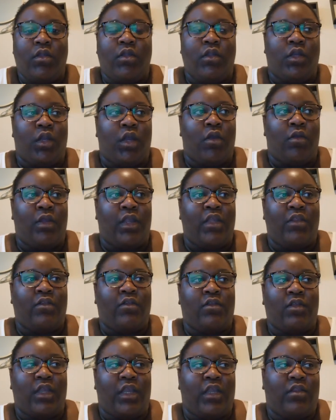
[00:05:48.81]

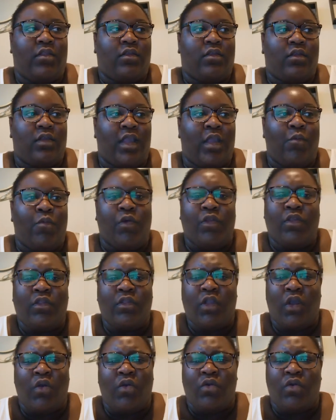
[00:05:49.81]
It
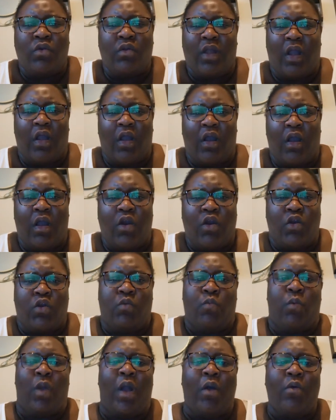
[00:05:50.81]
wasn't
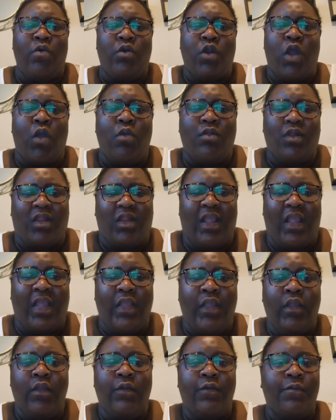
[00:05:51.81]
a well-known
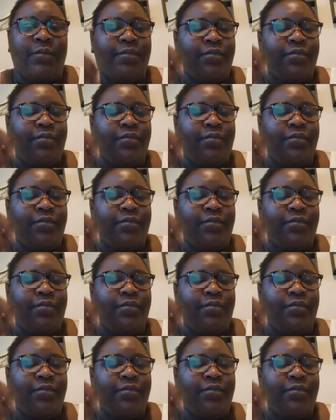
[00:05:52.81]
thing.